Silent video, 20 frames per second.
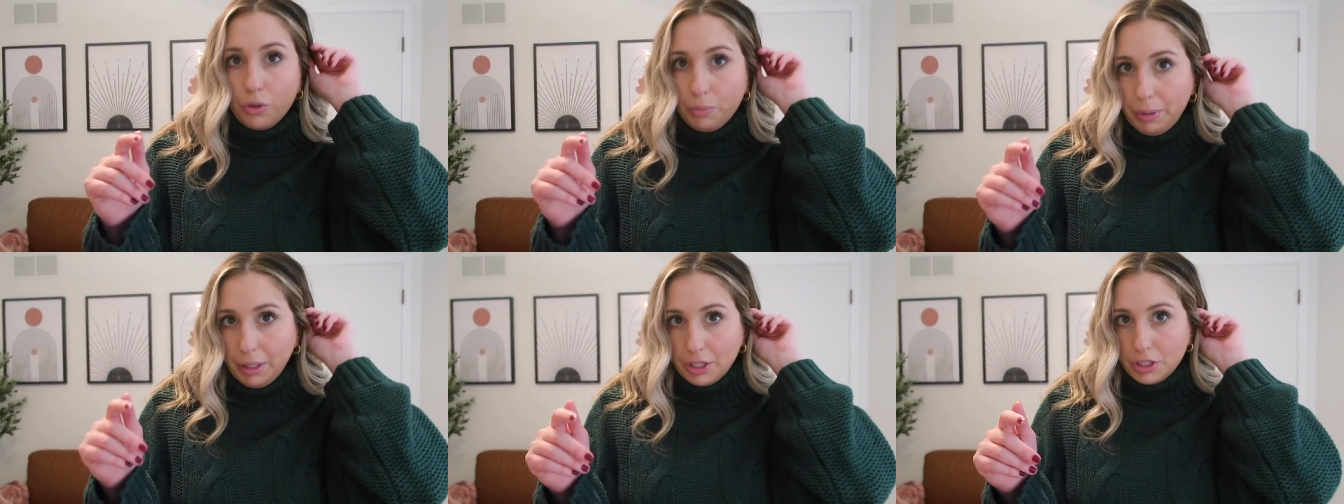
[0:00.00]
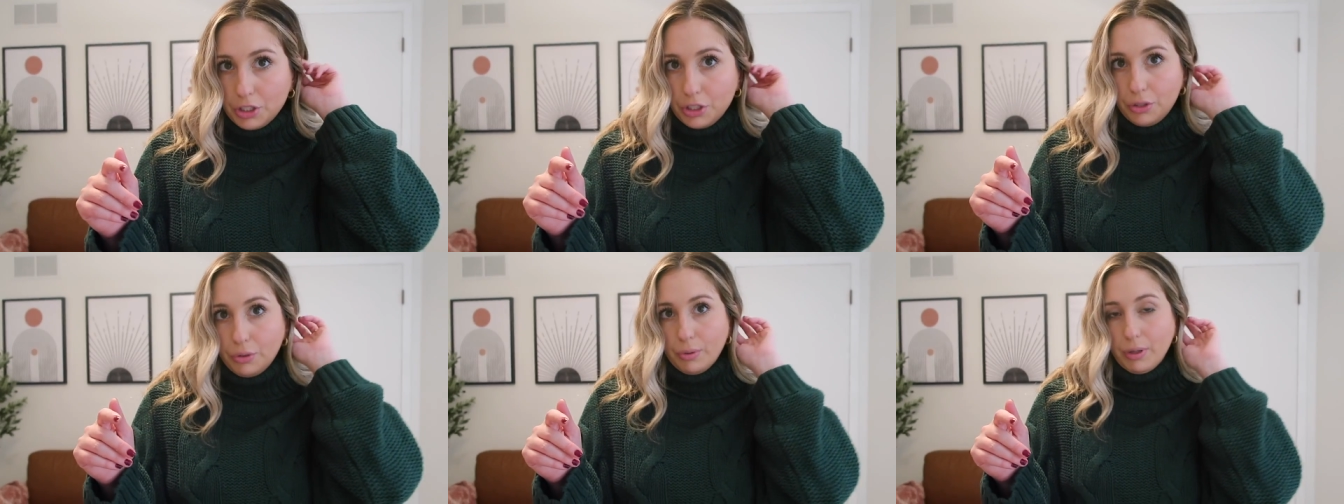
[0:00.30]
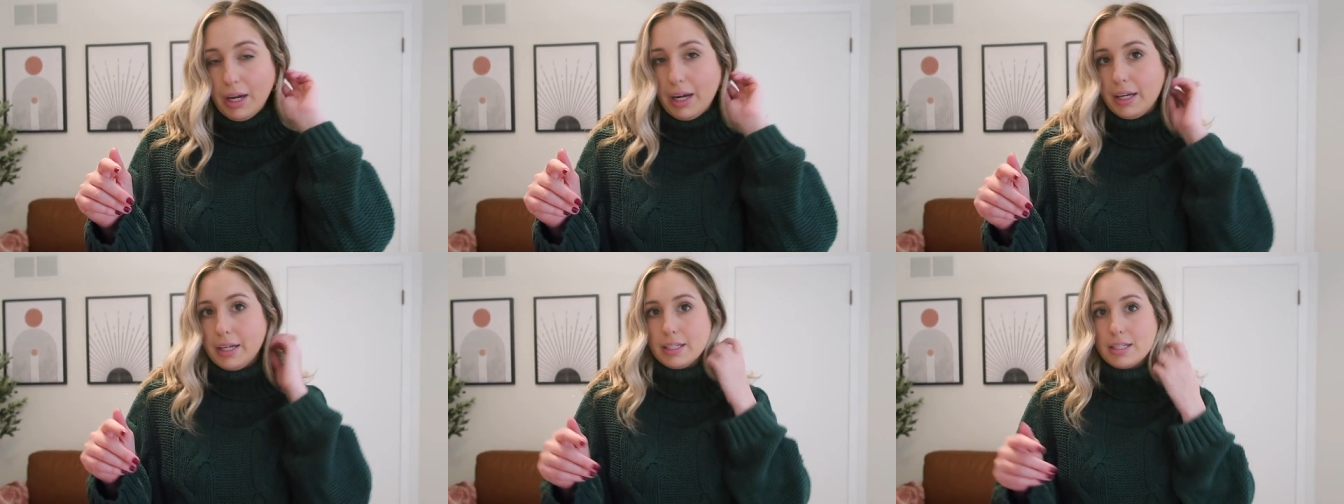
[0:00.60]
Make sure you
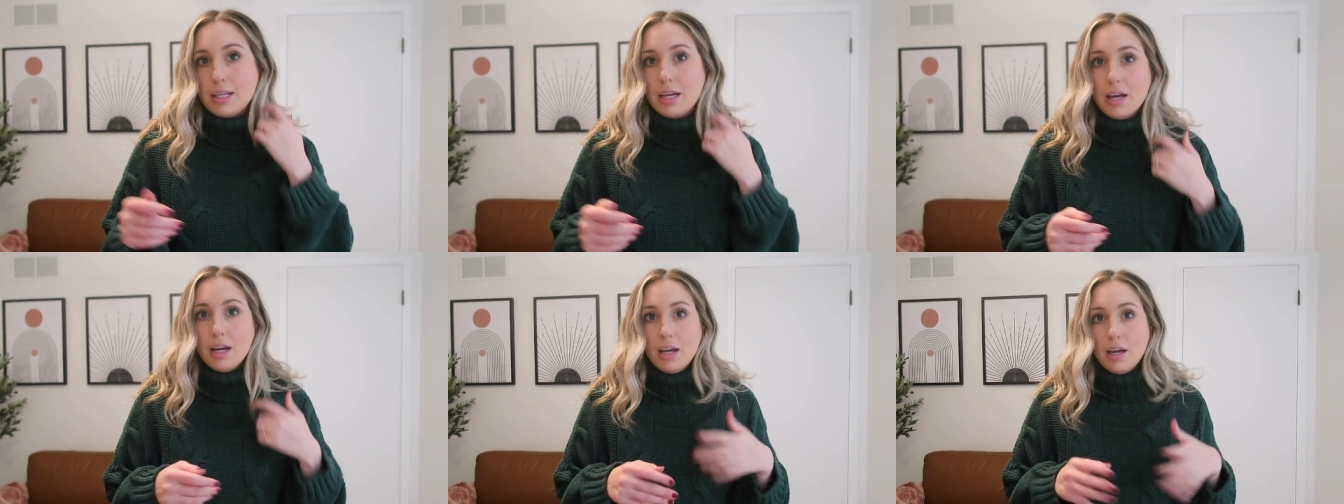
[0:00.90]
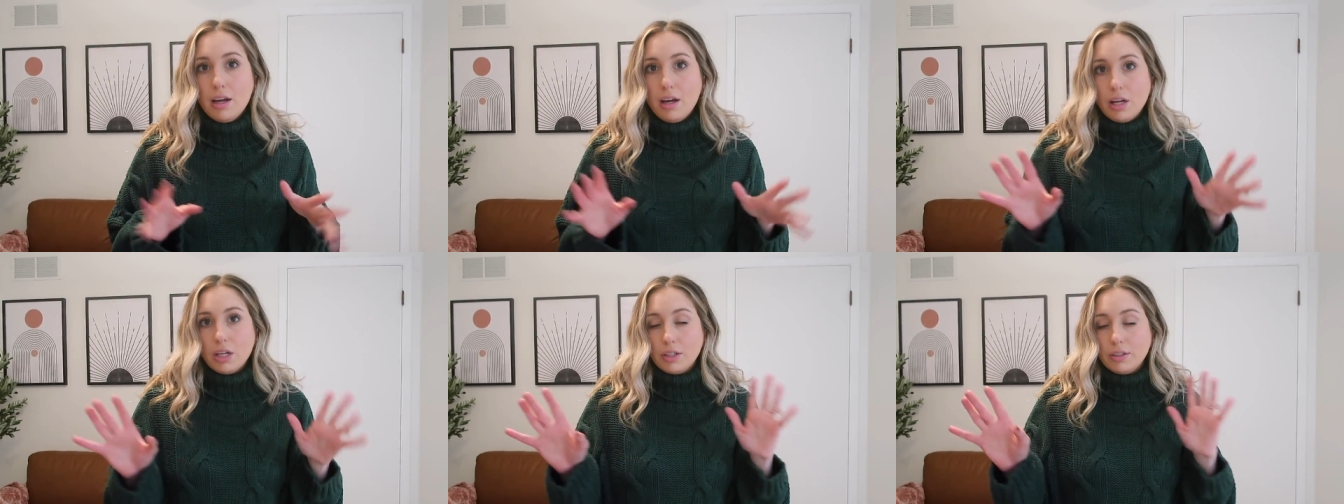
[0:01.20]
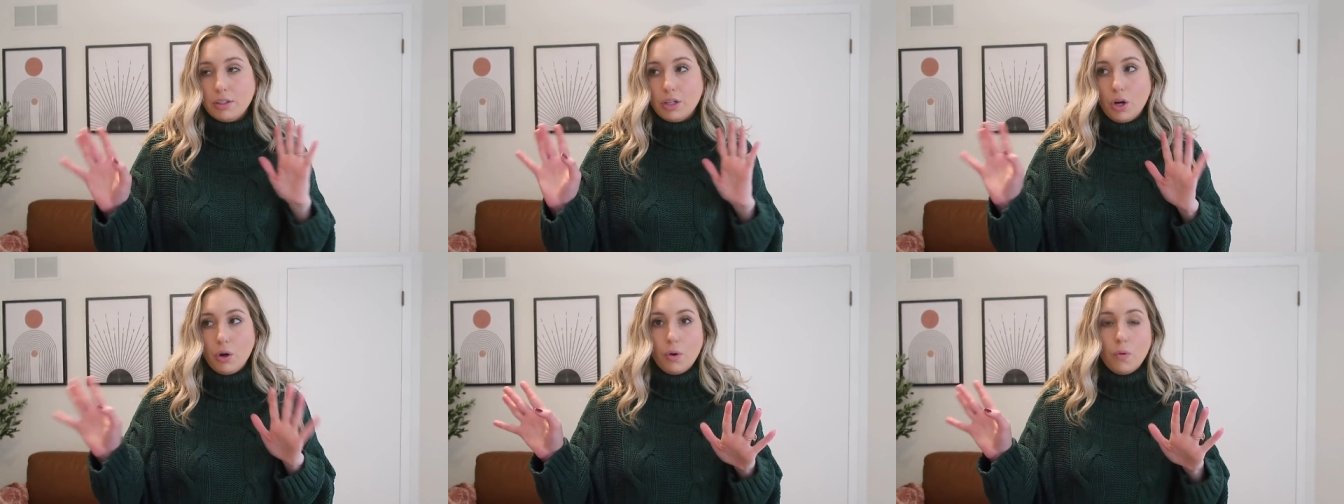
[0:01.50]
guys
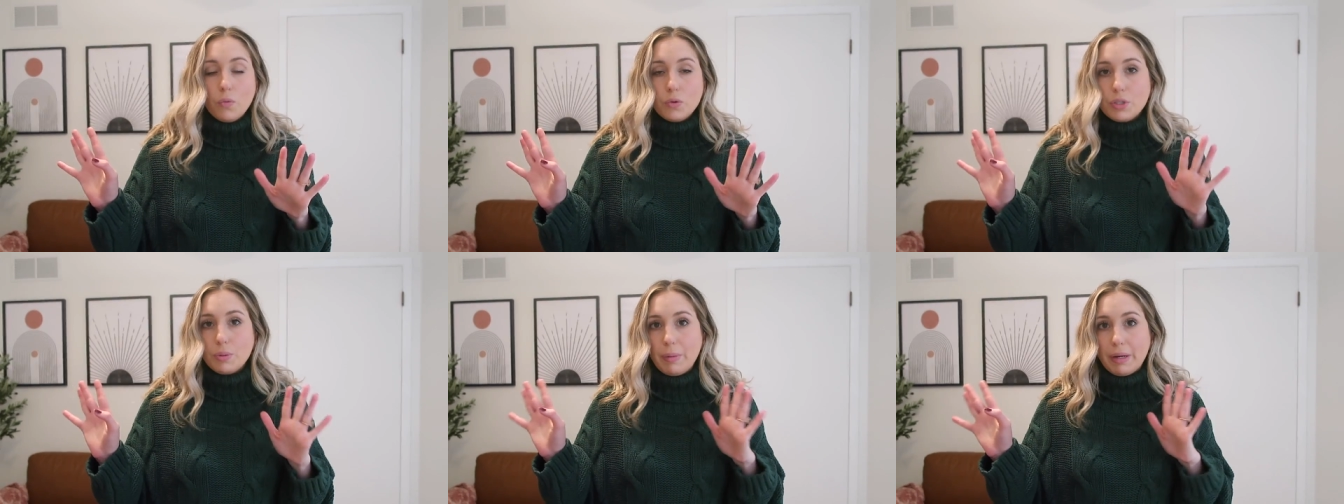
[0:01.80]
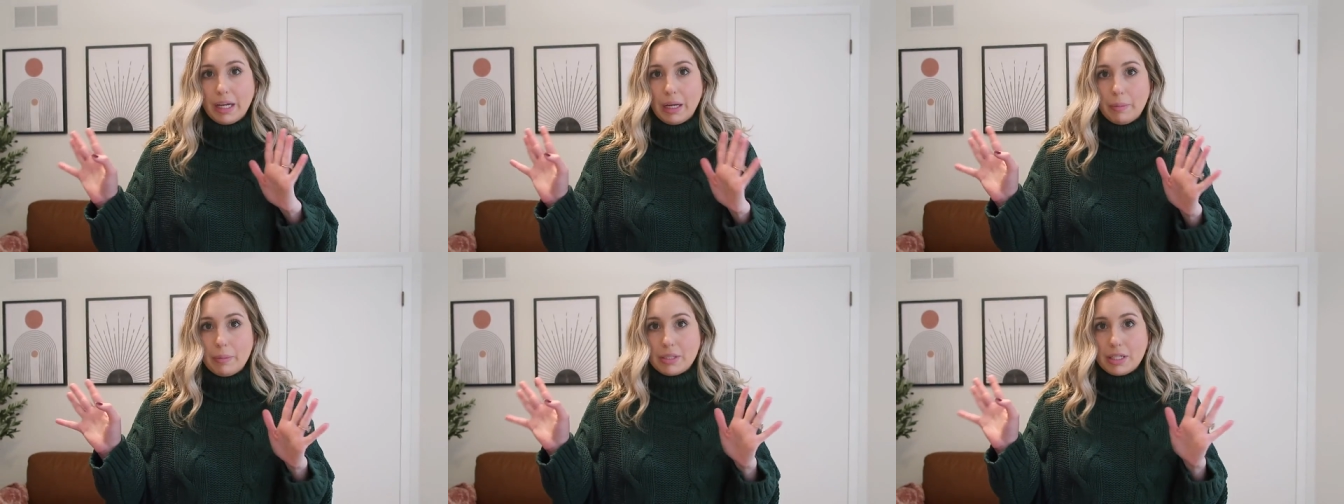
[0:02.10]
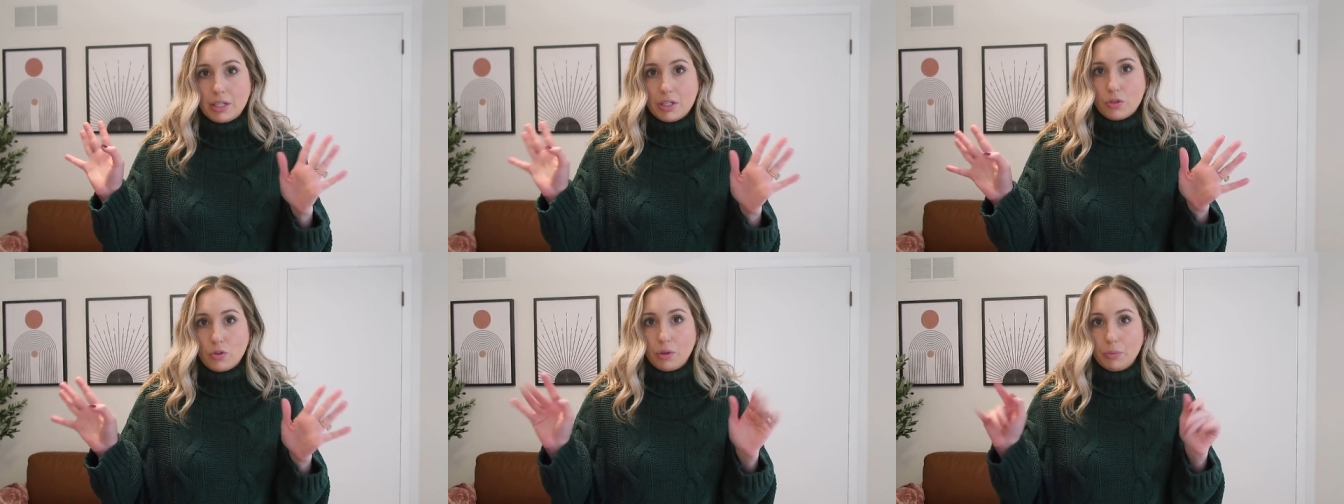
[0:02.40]
go to my
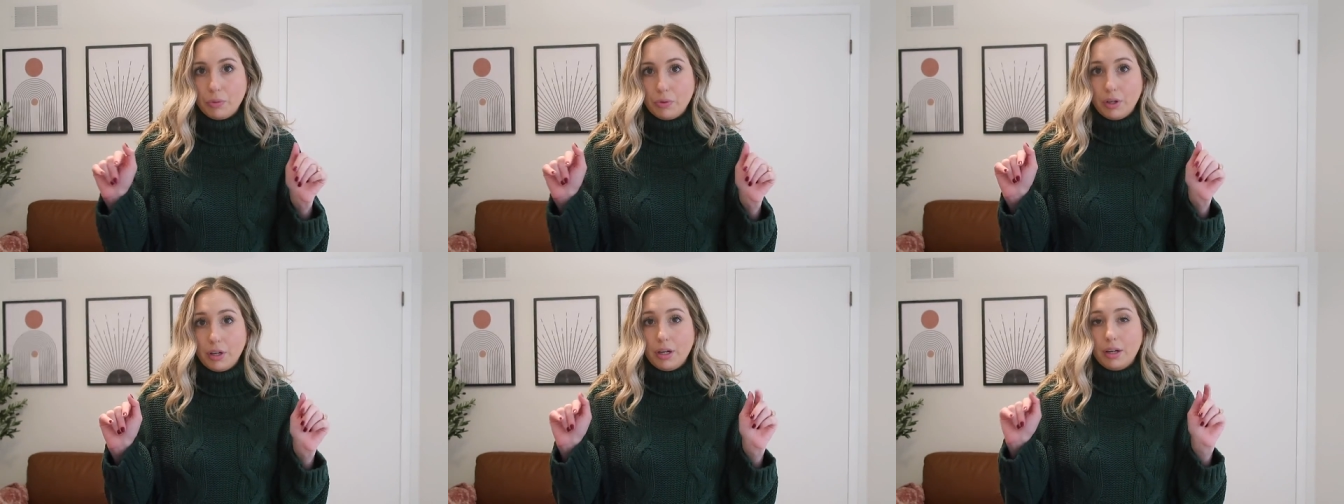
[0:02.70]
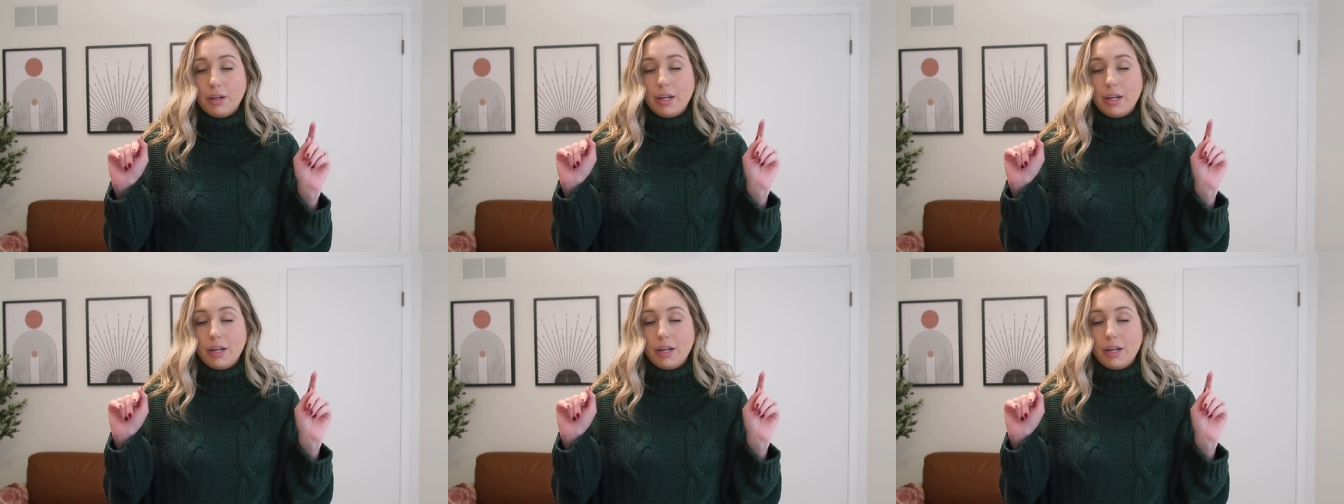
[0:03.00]
Amazon storefront